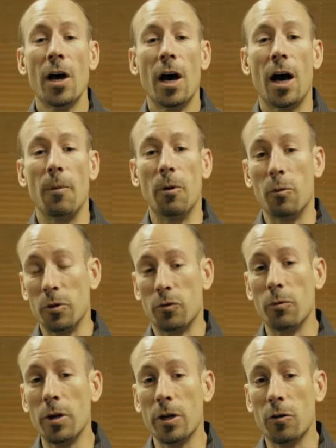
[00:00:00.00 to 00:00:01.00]
but
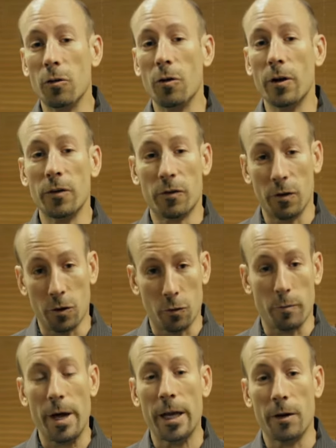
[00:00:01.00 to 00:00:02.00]
what's really cool is they're
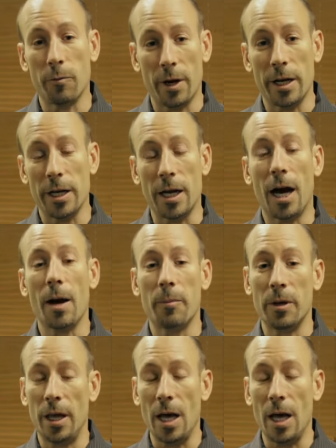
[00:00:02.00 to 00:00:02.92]
great at writing copy.